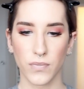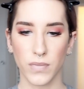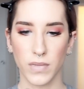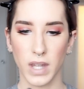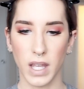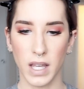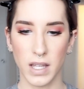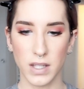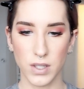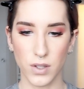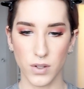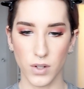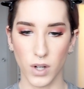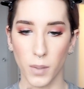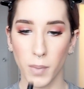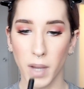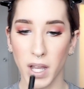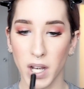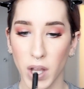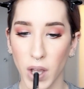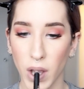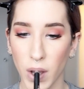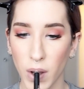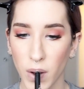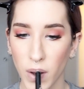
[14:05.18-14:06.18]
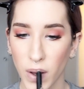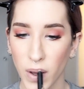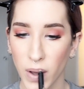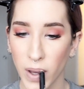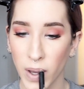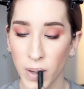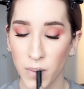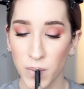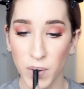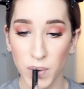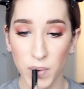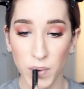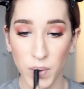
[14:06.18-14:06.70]
as you know by now,
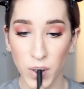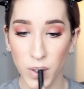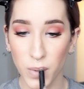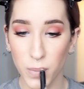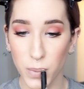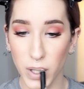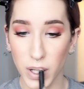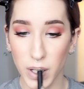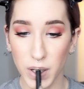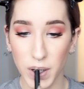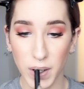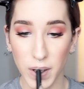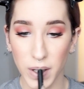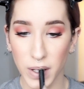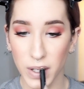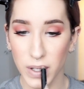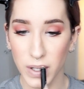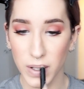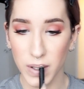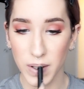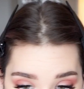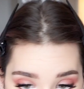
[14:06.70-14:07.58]
I'm a rule breaker.